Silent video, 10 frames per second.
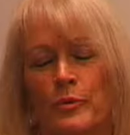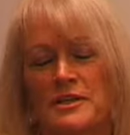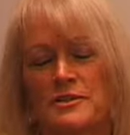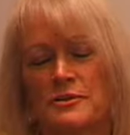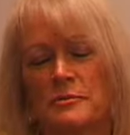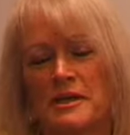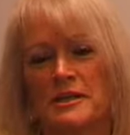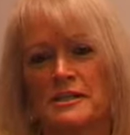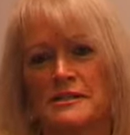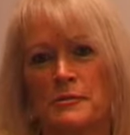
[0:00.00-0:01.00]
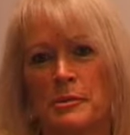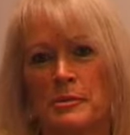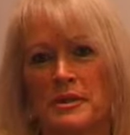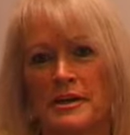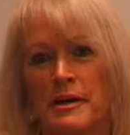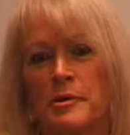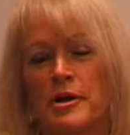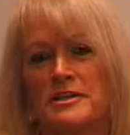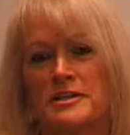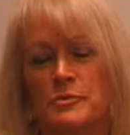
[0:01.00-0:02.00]
We do the medicals for people that are
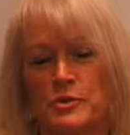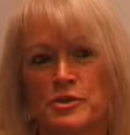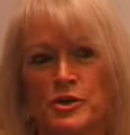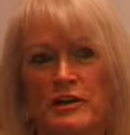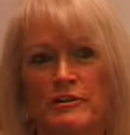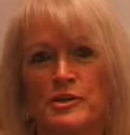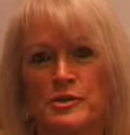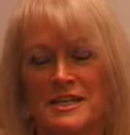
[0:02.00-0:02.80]
emigrating to Australia and New